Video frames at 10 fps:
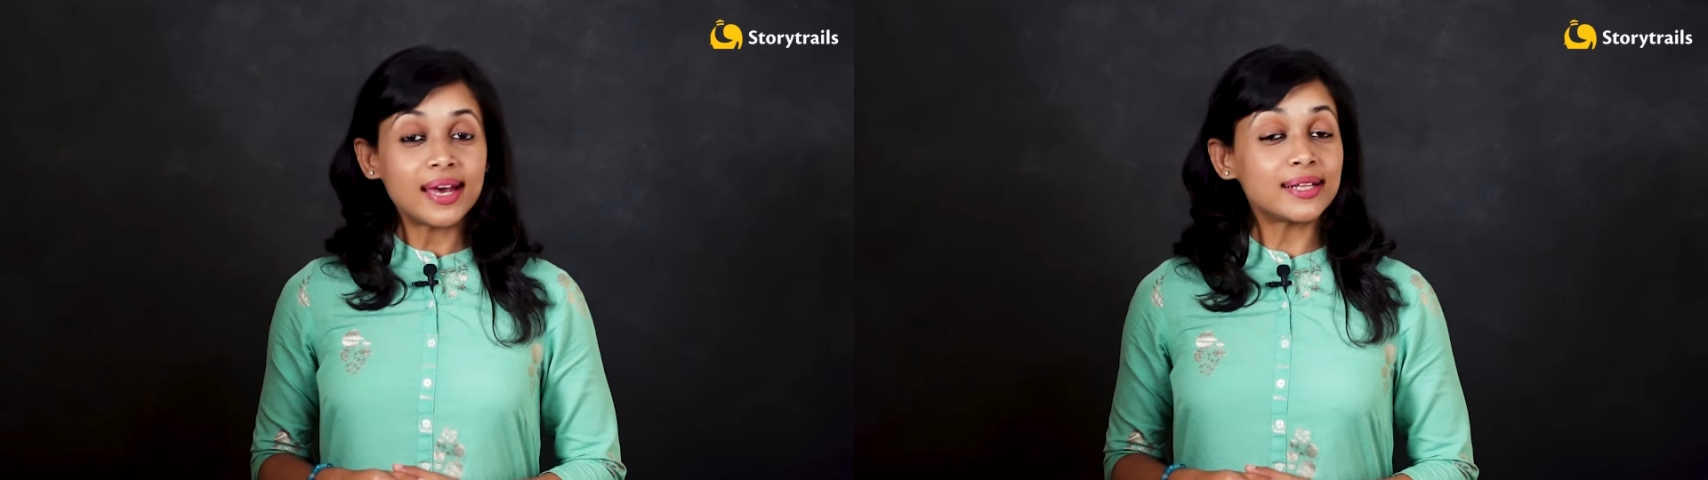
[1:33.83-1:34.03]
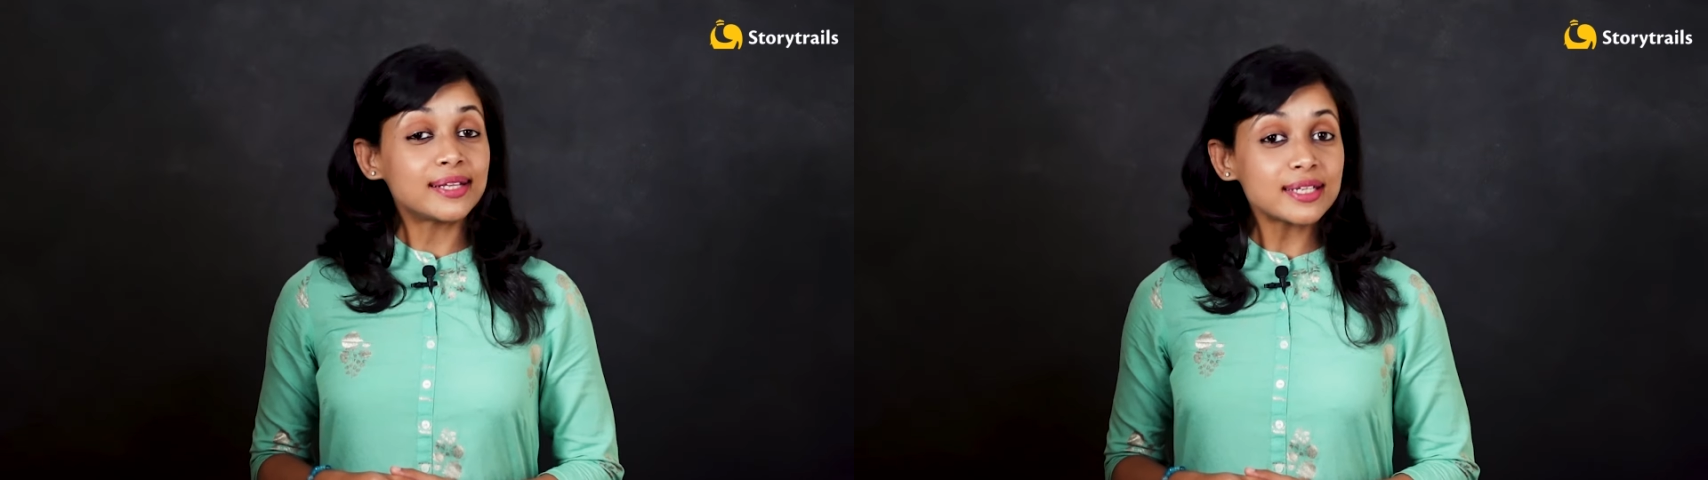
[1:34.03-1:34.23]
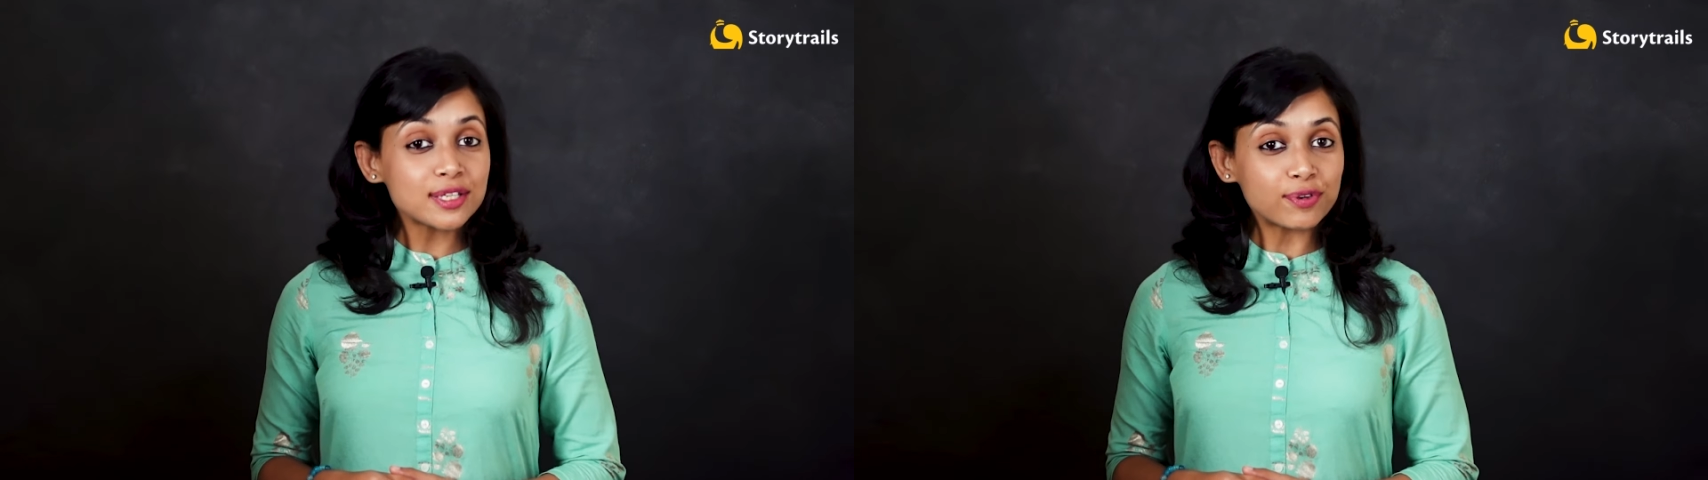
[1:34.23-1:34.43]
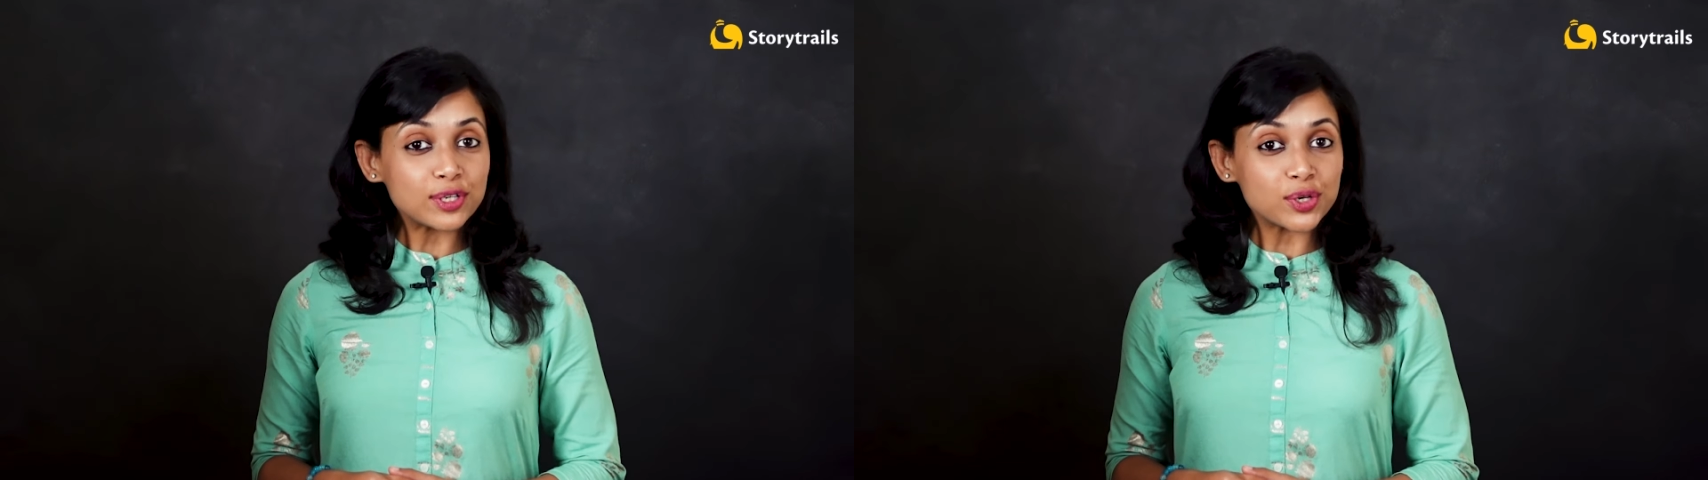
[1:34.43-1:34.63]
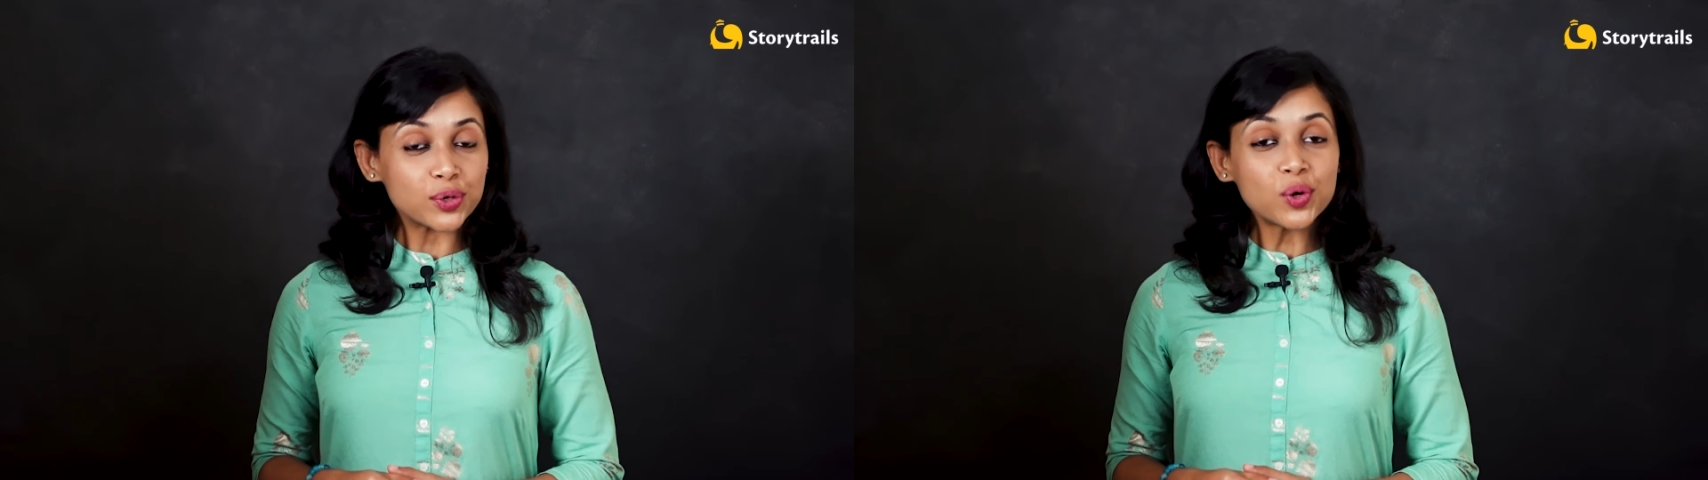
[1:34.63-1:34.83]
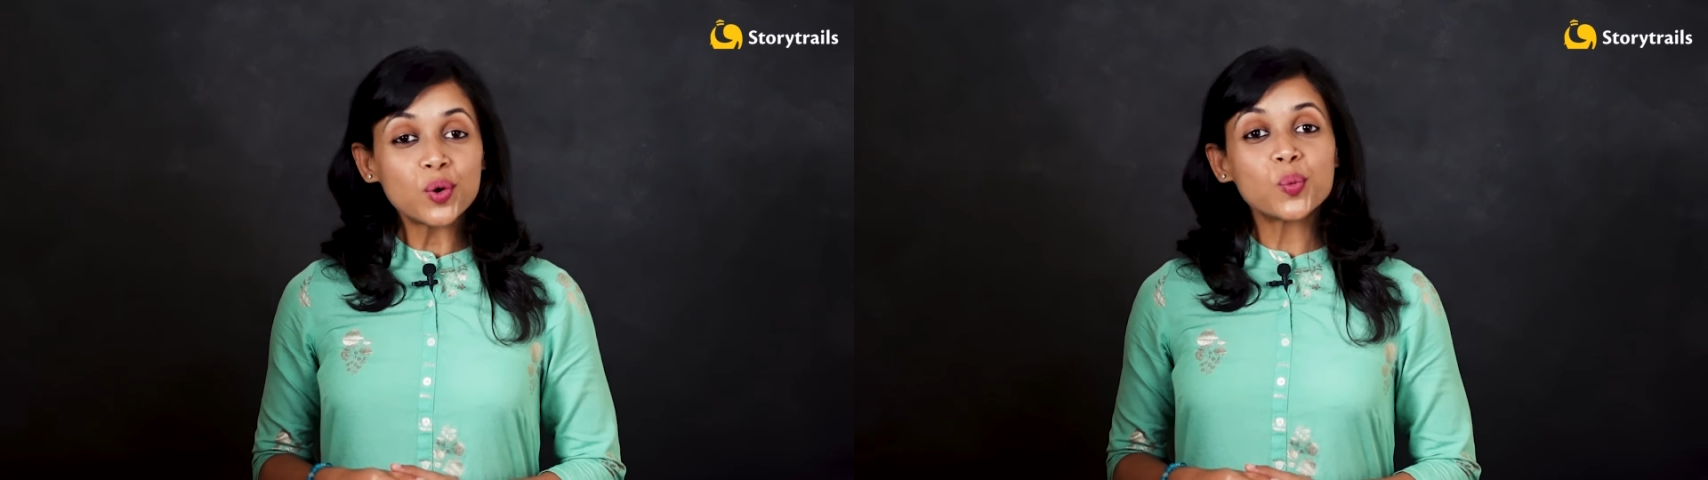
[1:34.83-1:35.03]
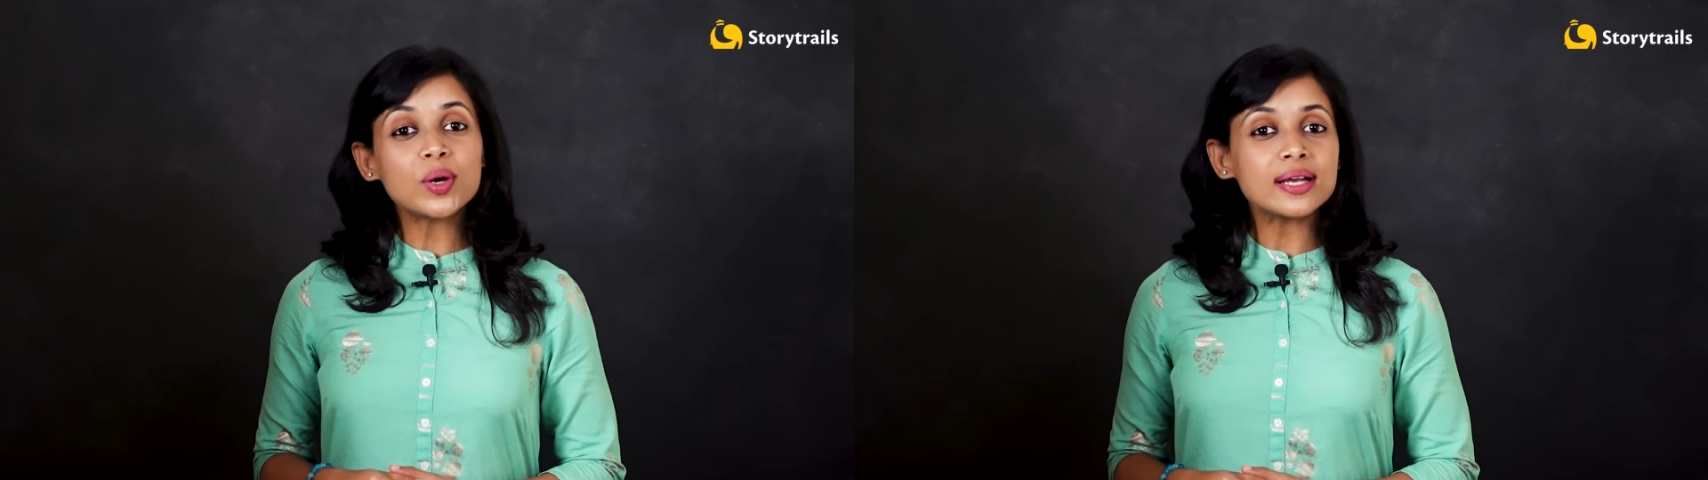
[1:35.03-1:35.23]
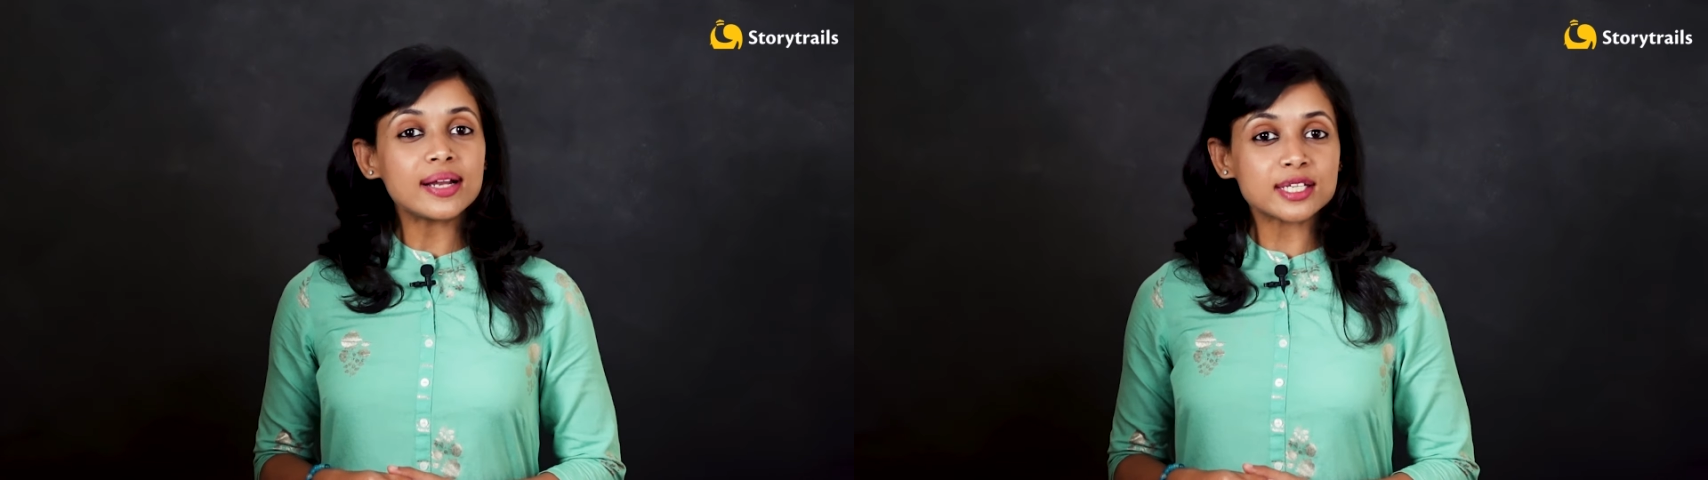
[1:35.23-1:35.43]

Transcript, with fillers: In this video, we'll